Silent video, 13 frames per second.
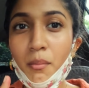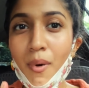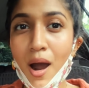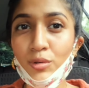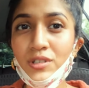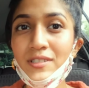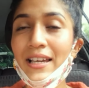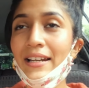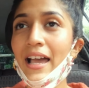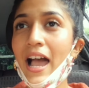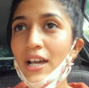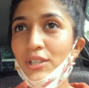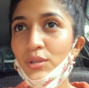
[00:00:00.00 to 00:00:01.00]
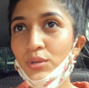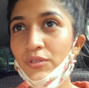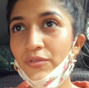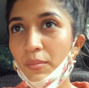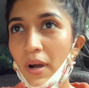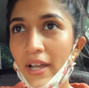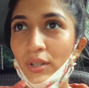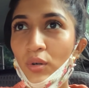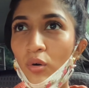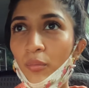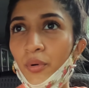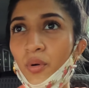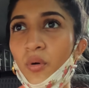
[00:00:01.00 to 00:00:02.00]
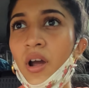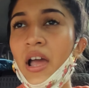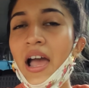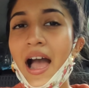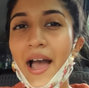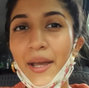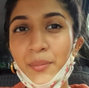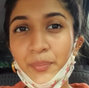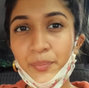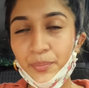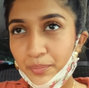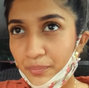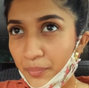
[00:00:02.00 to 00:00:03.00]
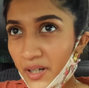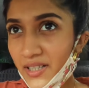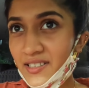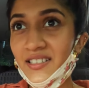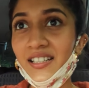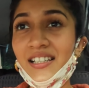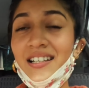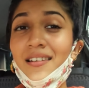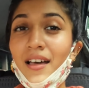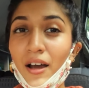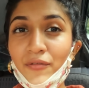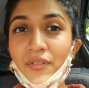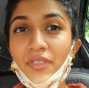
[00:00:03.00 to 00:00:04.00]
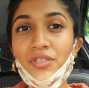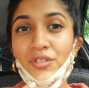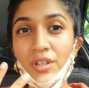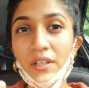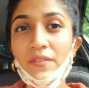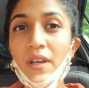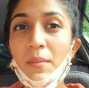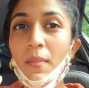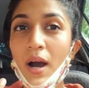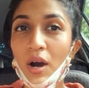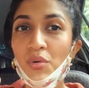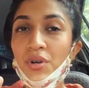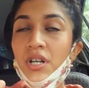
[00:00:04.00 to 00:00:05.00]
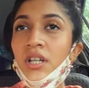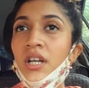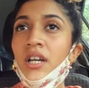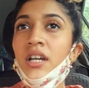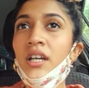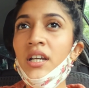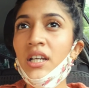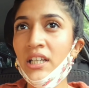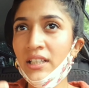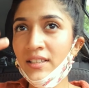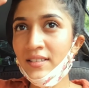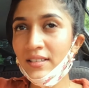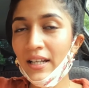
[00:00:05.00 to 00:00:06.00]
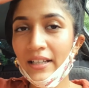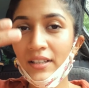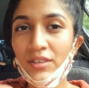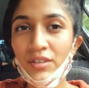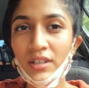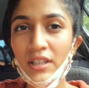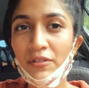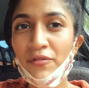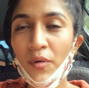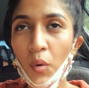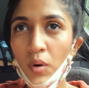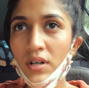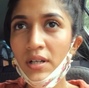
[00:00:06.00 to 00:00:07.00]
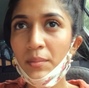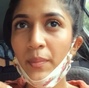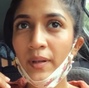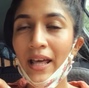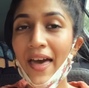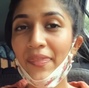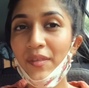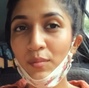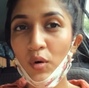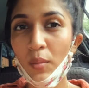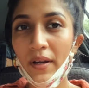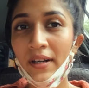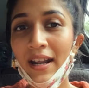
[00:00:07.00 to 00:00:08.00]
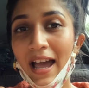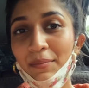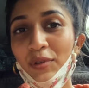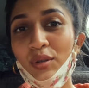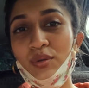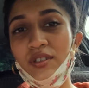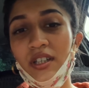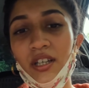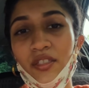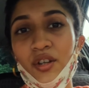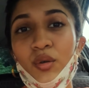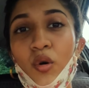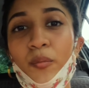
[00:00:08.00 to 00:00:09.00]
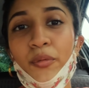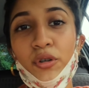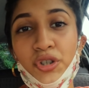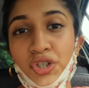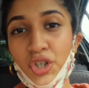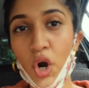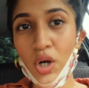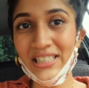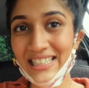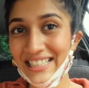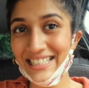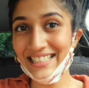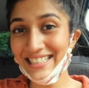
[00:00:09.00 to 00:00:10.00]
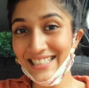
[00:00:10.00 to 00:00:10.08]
the mounts that I use for my GoPro. I personally love the 3-way mount. It's like a 3-fold, but at the moment I'm using the GoPro shorter